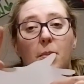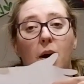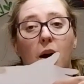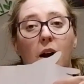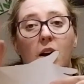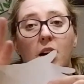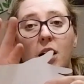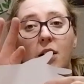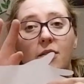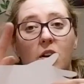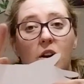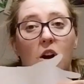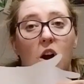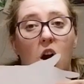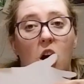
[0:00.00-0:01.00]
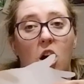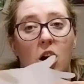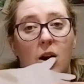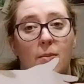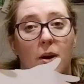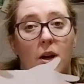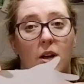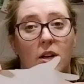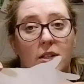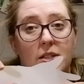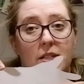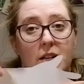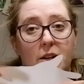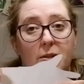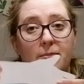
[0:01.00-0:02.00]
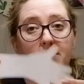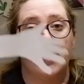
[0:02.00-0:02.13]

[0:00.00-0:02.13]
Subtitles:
part of your arm also.